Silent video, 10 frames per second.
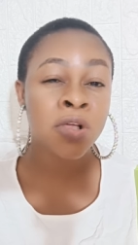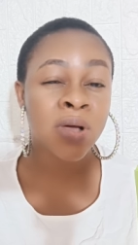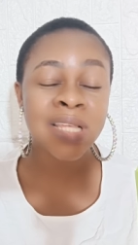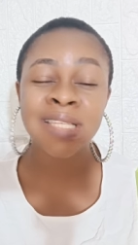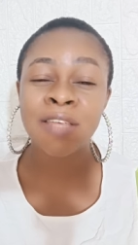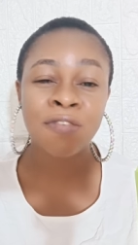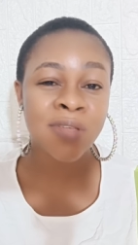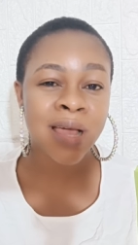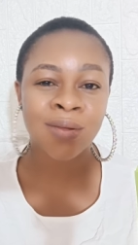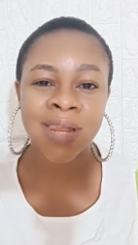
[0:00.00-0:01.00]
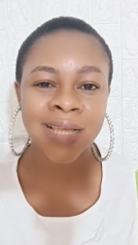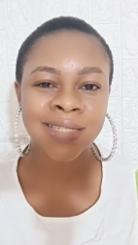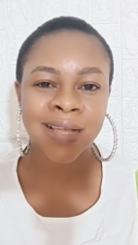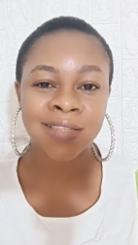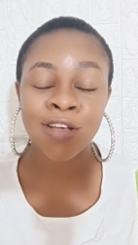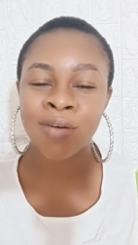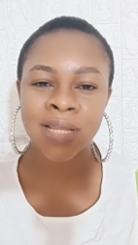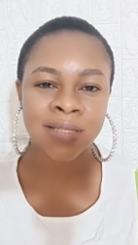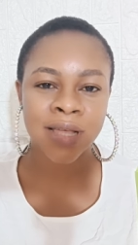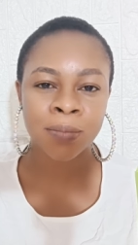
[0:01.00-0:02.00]
God is giving you another chance all
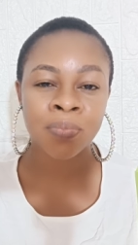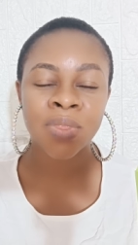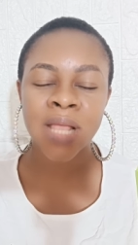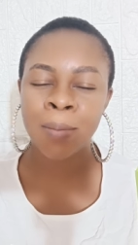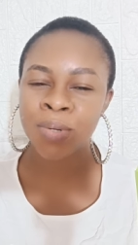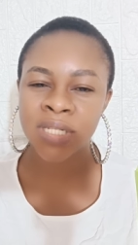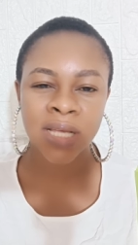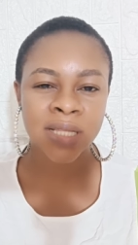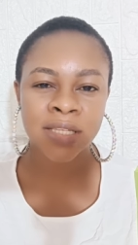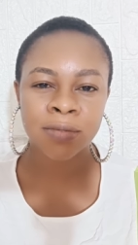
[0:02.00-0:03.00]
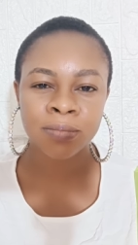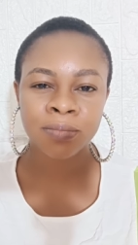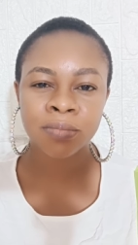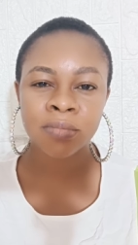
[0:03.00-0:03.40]
the time. Appreciate Him.